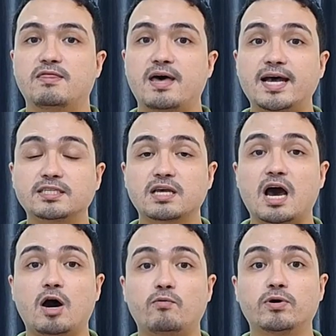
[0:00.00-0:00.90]
that's
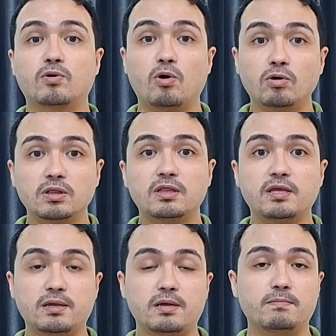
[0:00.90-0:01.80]
our
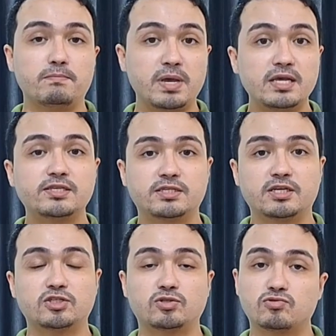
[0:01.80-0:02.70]
only
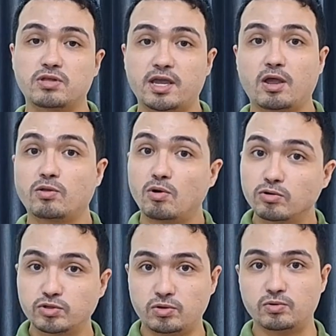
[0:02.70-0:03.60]
basis to
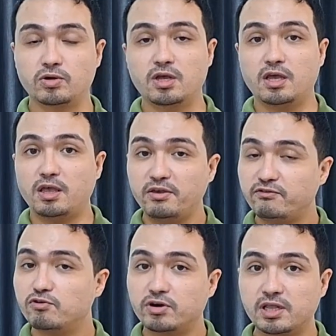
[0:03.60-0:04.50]
diagnose you if
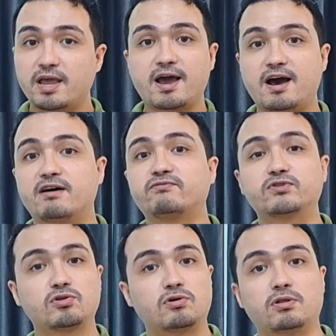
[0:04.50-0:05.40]
you really have
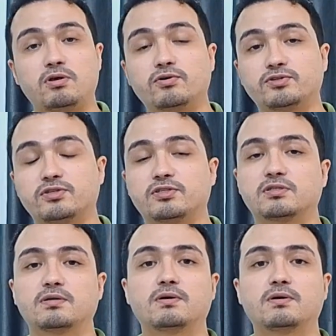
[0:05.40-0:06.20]
scoliosis.